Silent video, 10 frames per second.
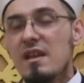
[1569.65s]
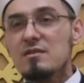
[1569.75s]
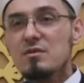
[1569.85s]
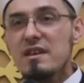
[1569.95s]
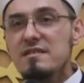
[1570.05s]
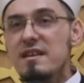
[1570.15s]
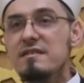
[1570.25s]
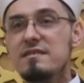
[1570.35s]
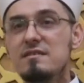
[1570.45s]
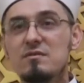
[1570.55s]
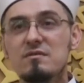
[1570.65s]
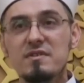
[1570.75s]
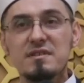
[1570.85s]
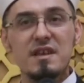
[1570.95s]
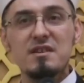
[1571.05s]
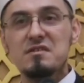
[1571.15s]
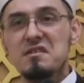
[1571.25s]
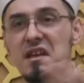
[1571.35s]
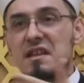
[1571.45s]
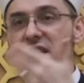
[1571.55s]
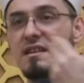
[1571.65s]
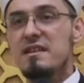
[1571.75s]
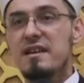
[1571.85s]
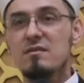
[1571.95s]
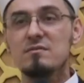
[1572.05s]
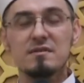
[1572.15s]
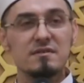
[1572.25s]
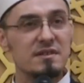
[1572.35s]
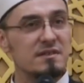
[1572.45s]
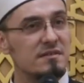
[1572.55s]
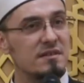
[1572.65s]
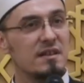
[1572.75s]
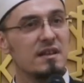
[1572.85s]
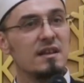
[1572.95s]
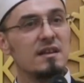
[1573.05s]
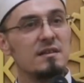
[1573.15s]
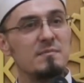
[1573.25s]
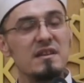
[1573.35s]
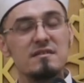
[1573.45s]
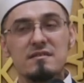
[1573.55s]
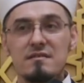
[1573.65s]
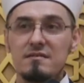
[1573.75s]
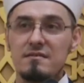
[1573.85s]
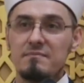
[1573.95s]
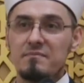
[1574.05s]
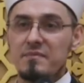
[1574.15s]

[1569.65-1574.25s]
So he says this conversation, and then he counsels his ministers.